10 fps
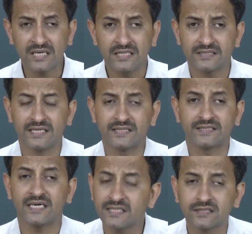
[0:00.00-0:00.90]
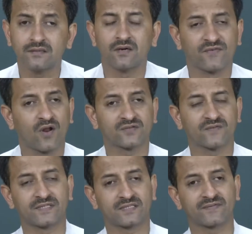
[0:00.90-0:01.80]
the traditional
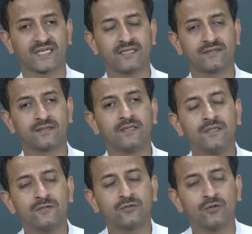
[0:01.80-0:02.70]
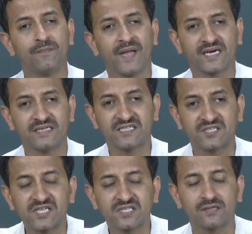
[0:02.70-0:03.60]
philosophers of science to make a
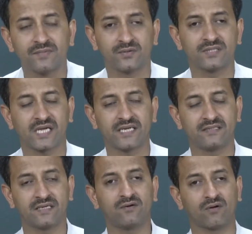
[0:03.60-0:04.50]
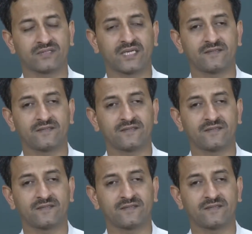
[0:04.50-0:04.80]
distinction between science and non-science.